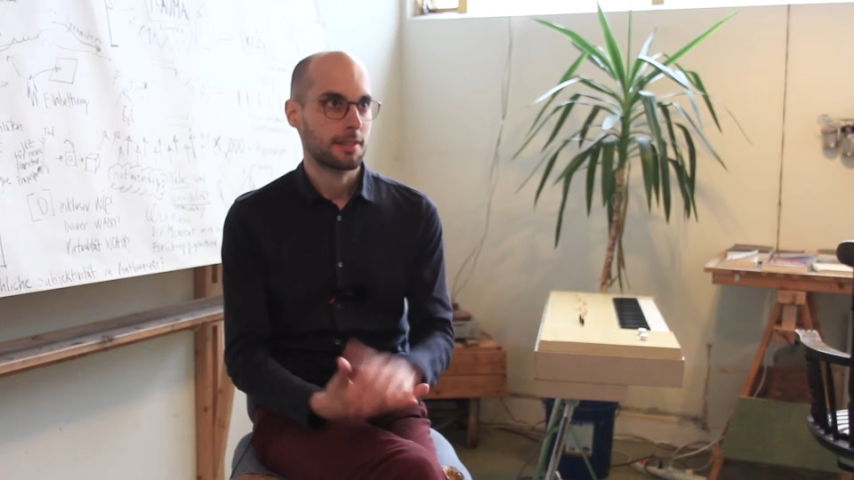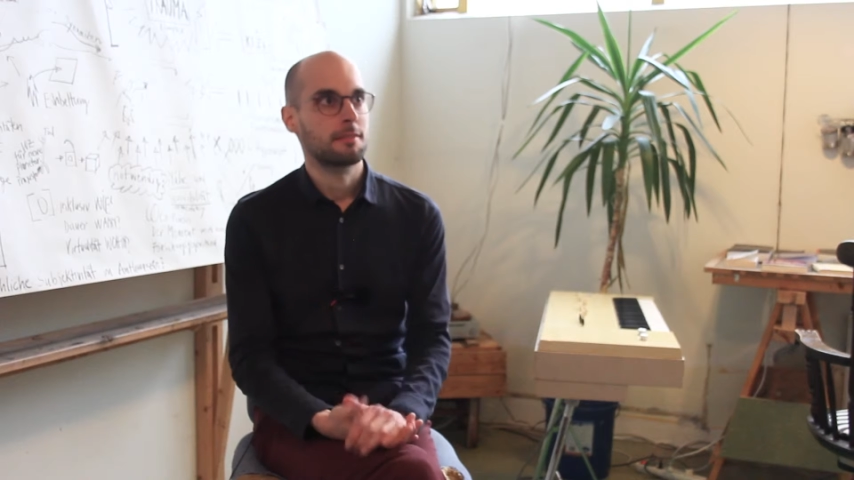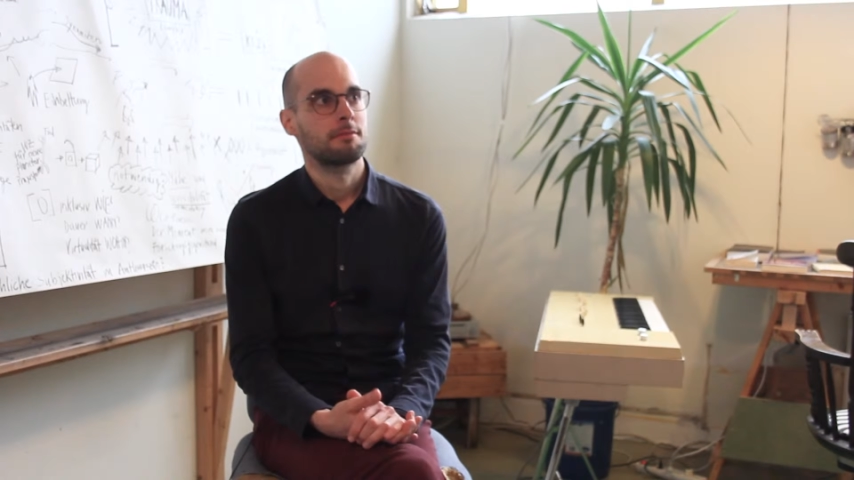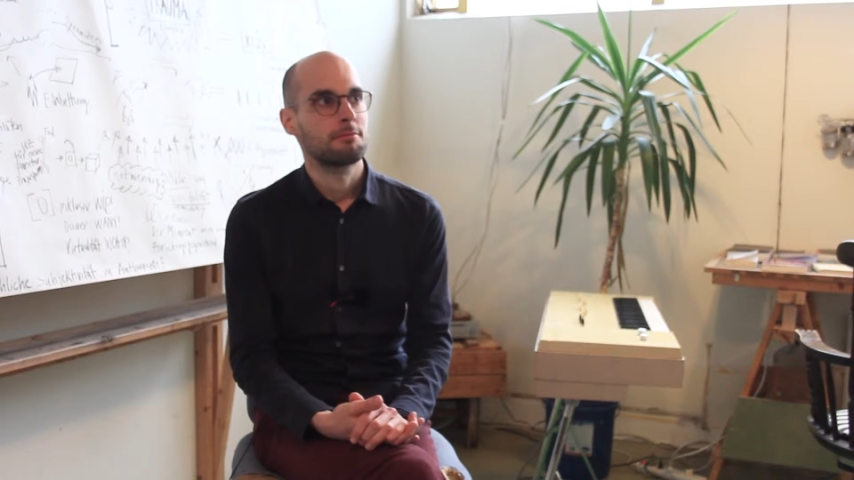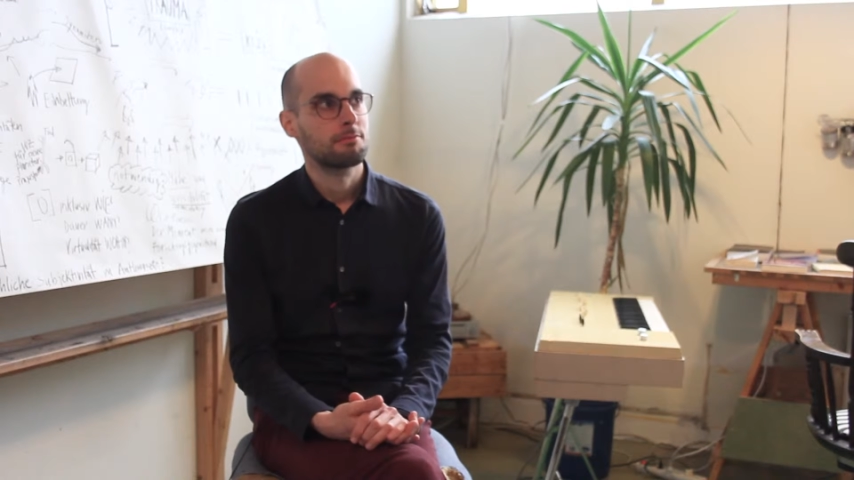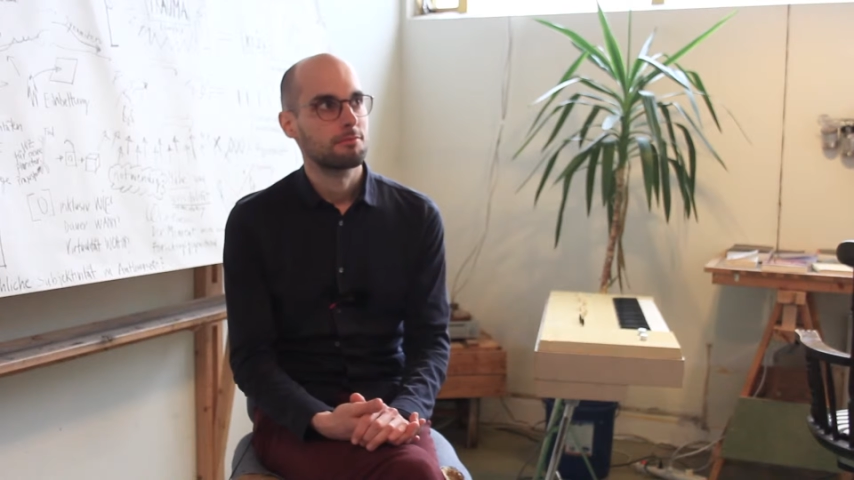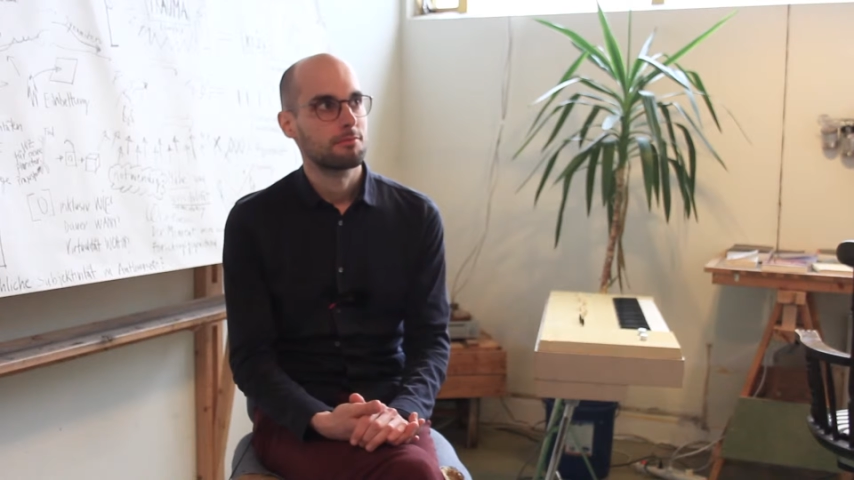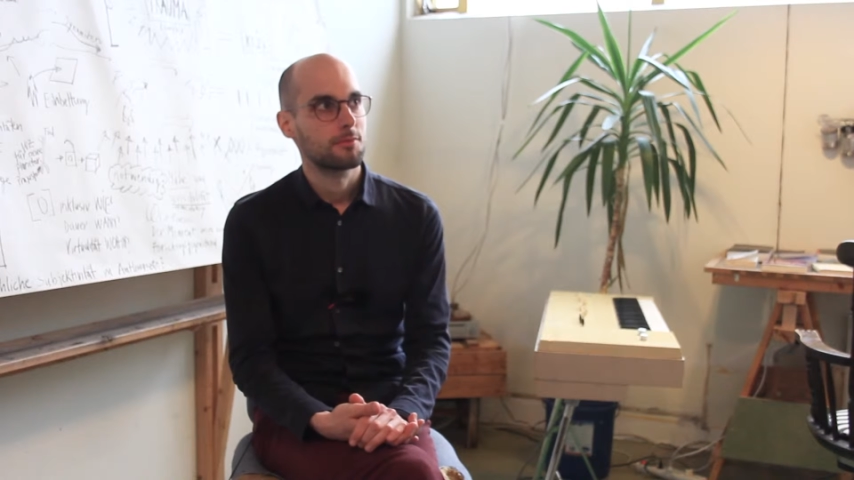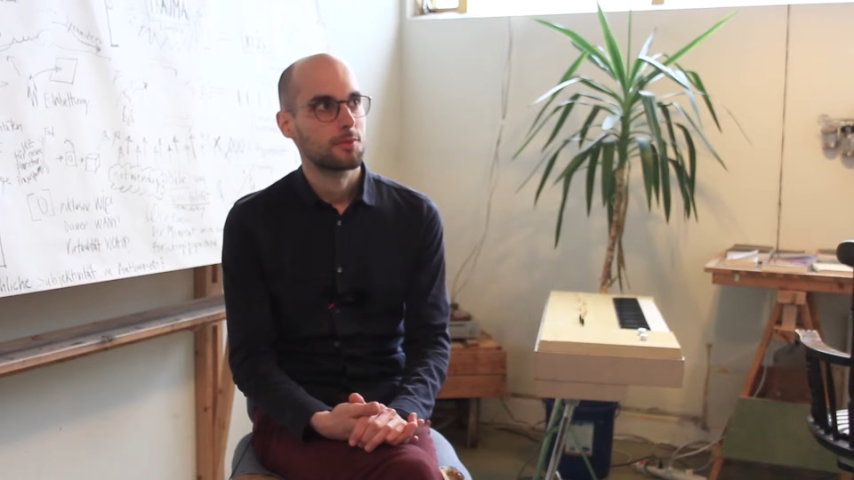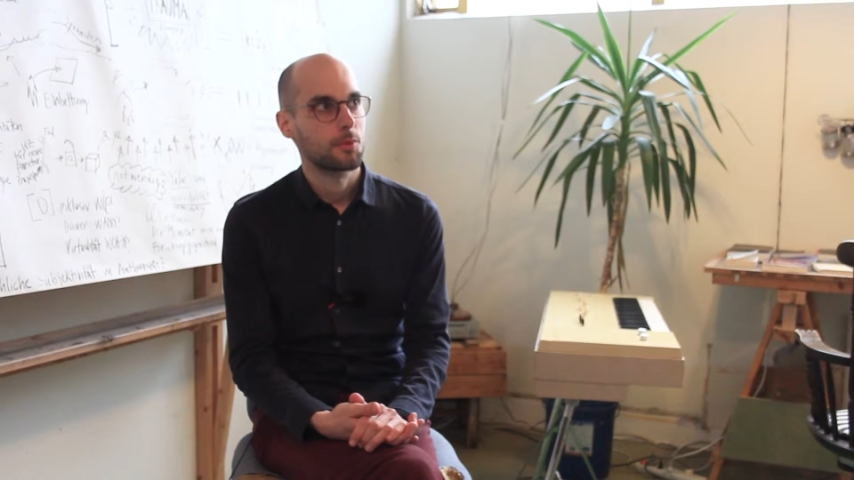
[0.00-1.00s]
When
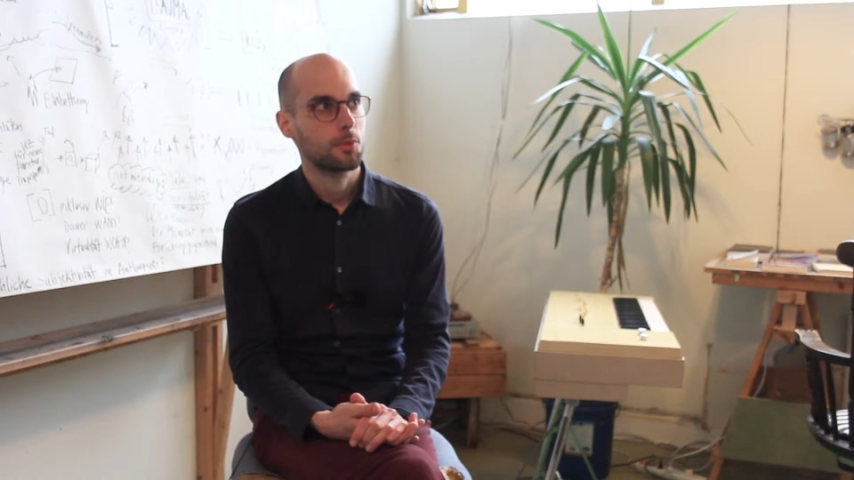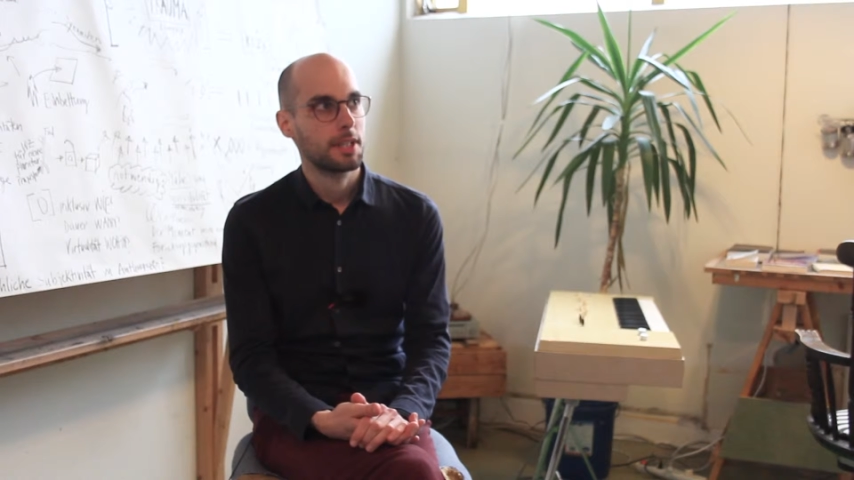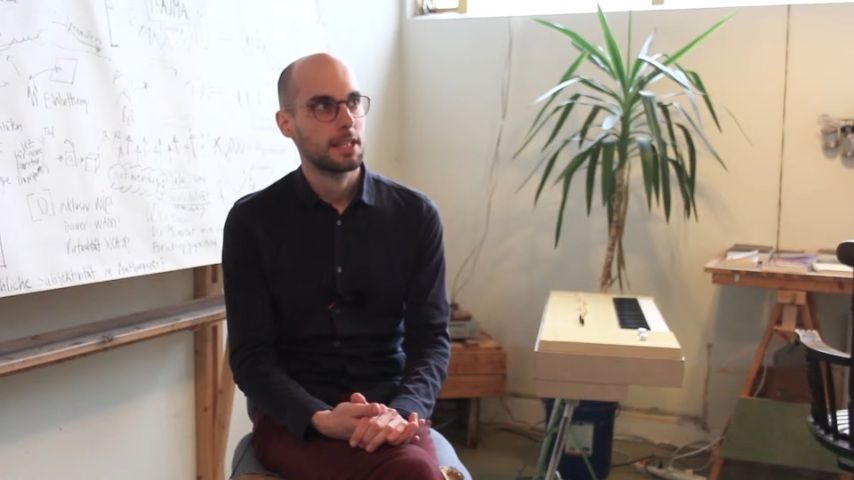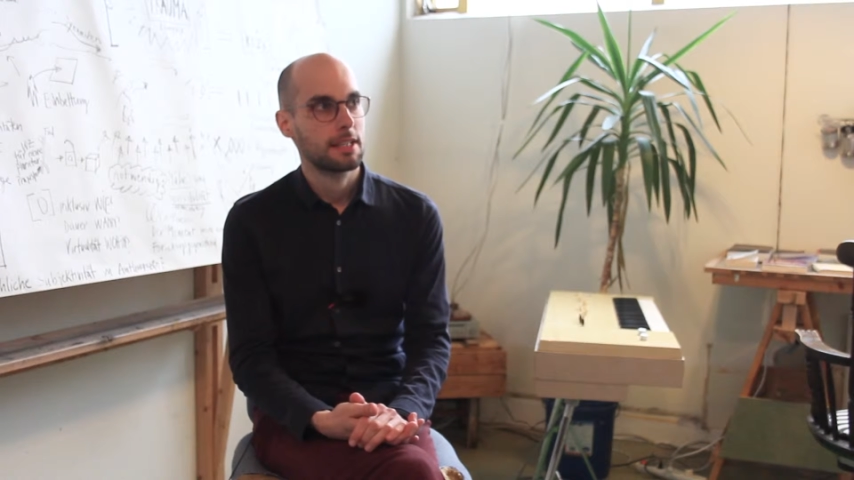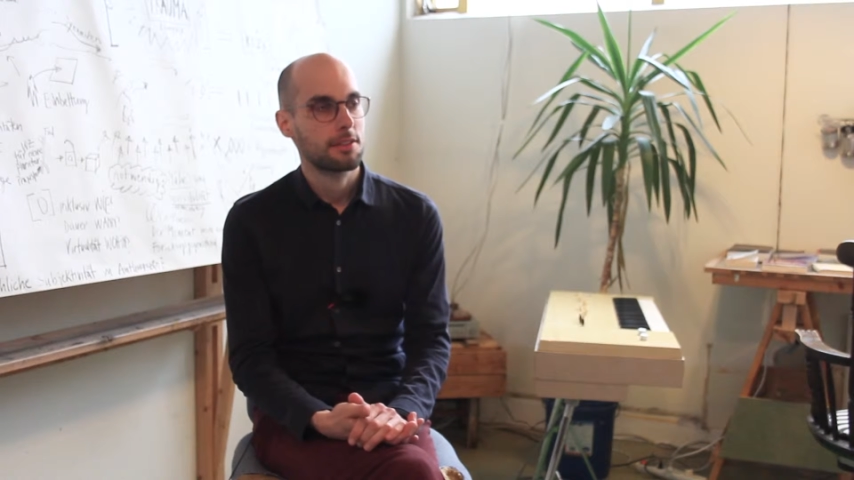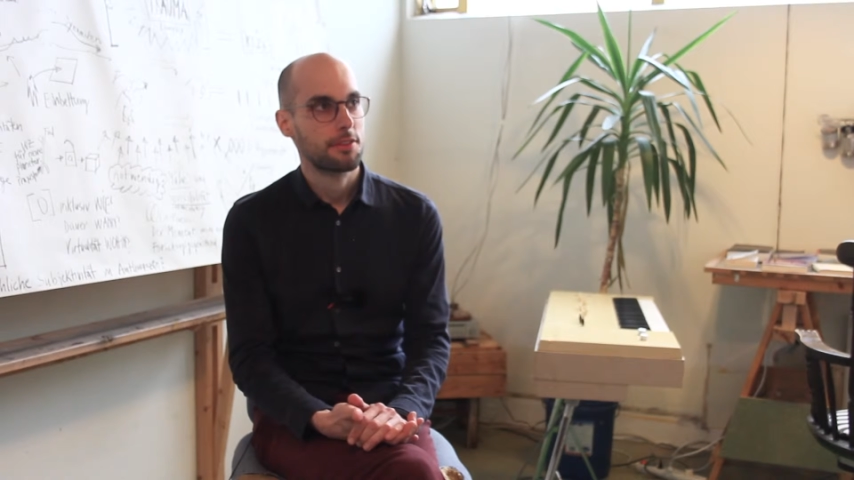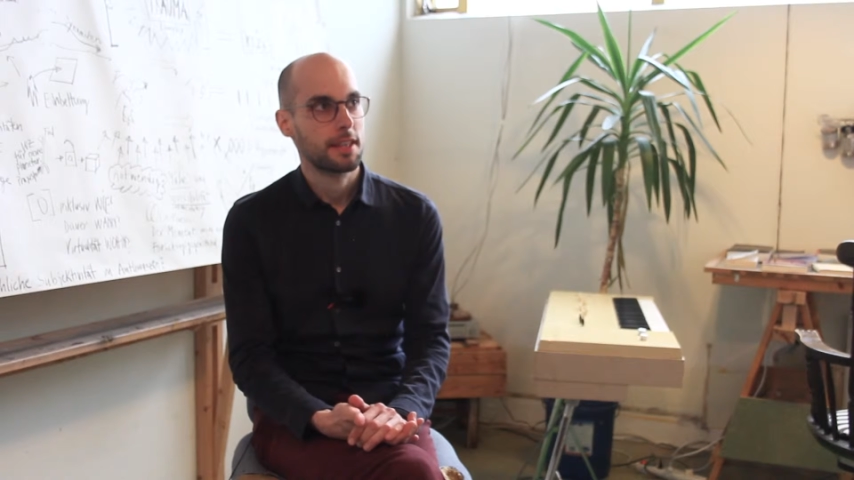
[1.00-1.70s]
we